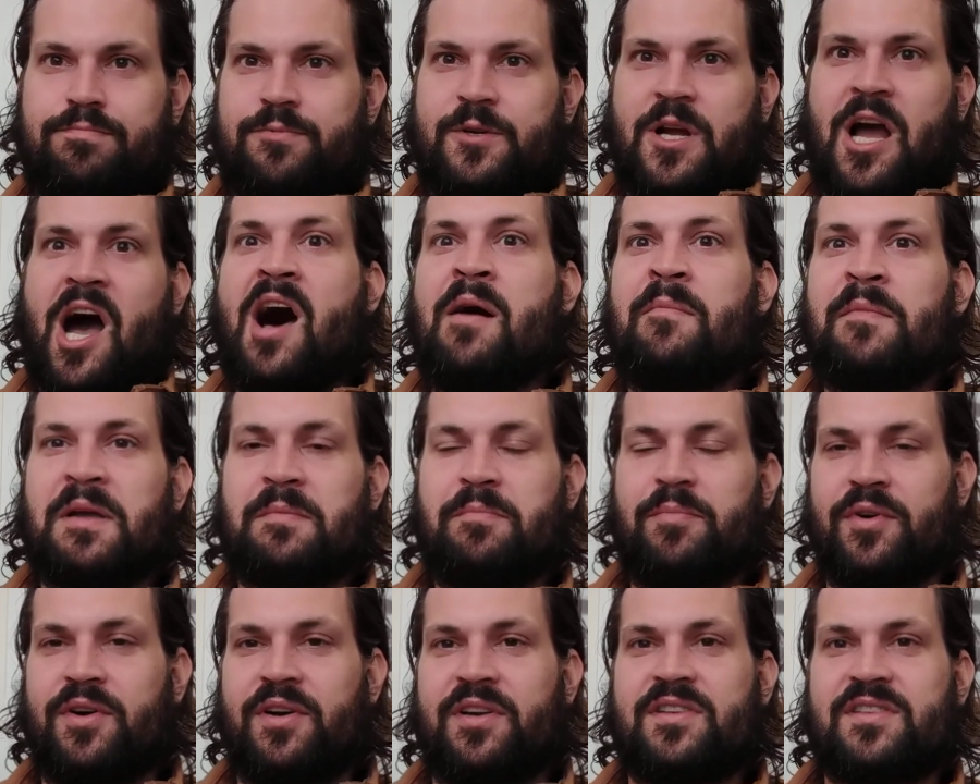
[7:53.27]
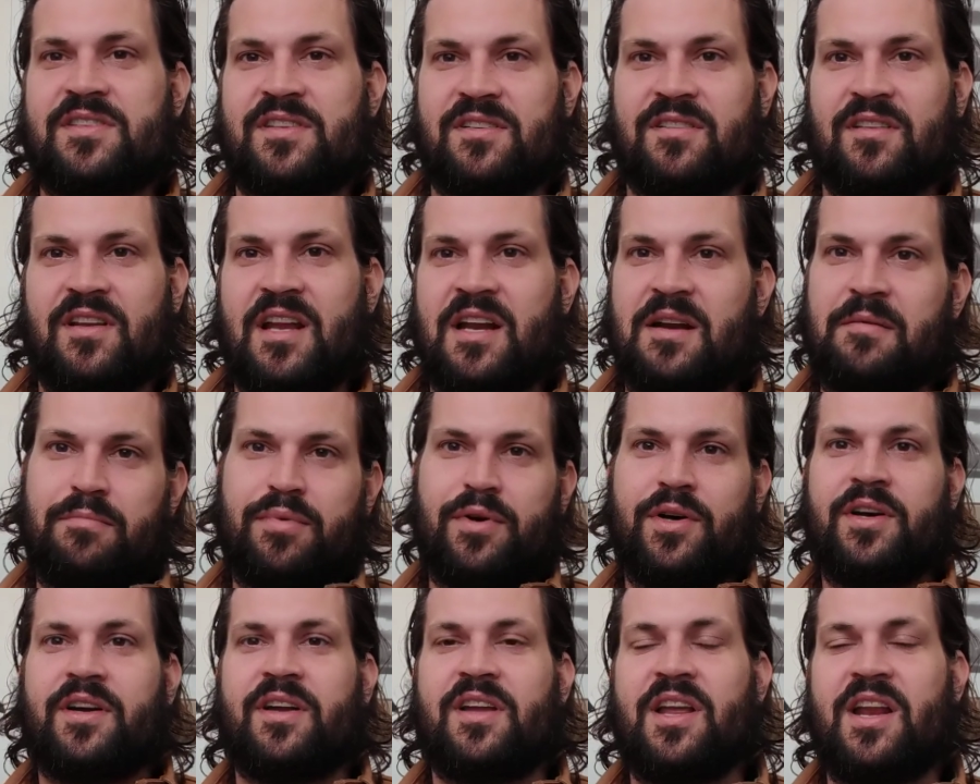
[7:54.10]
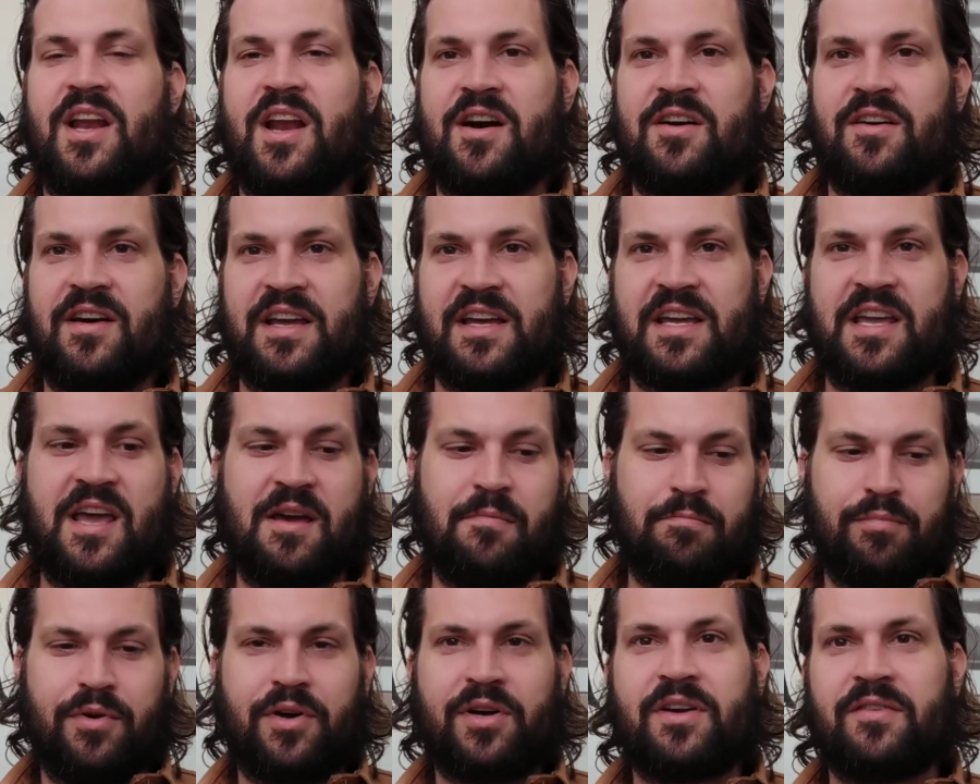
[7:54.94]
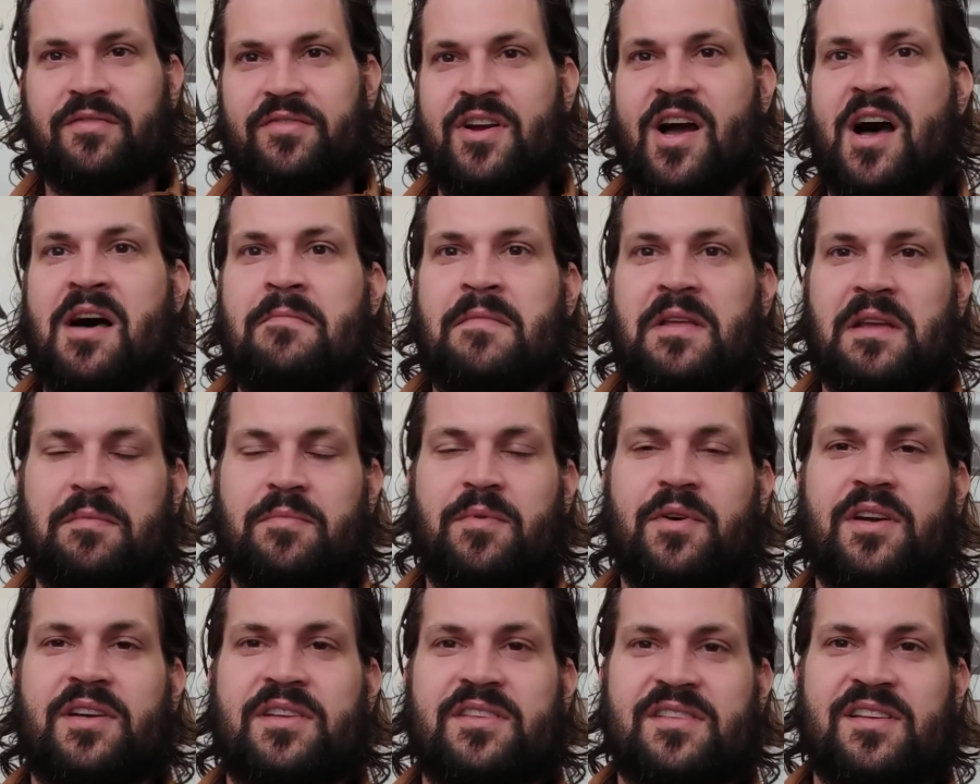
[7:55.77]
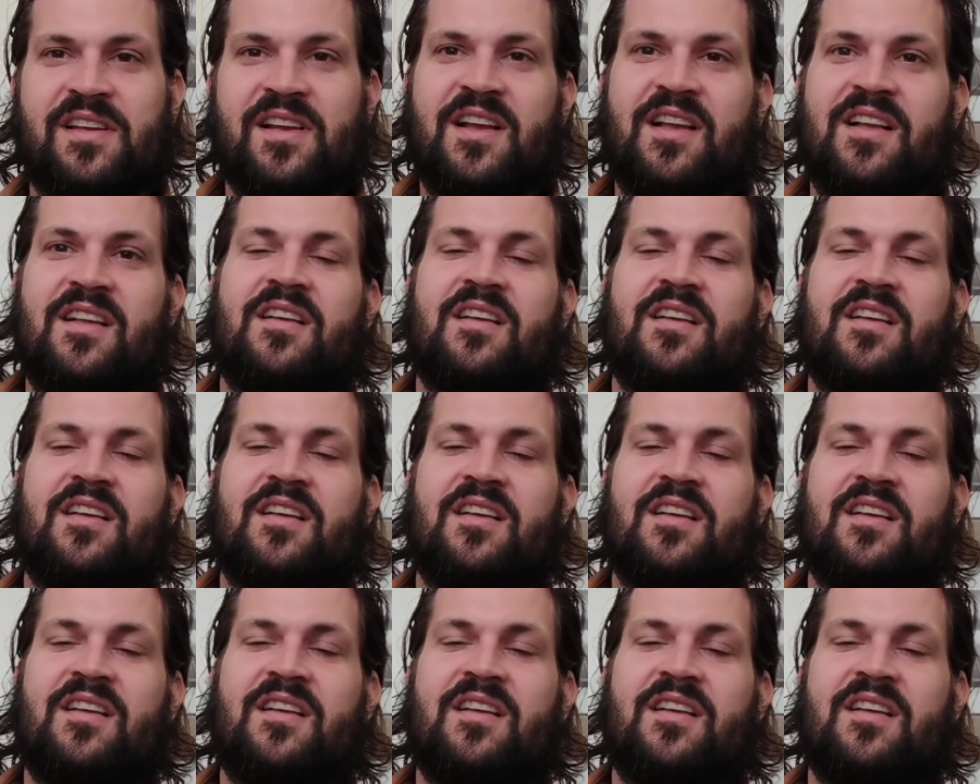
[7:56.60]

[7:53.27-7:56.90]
comic books in a book, like a book of comic books.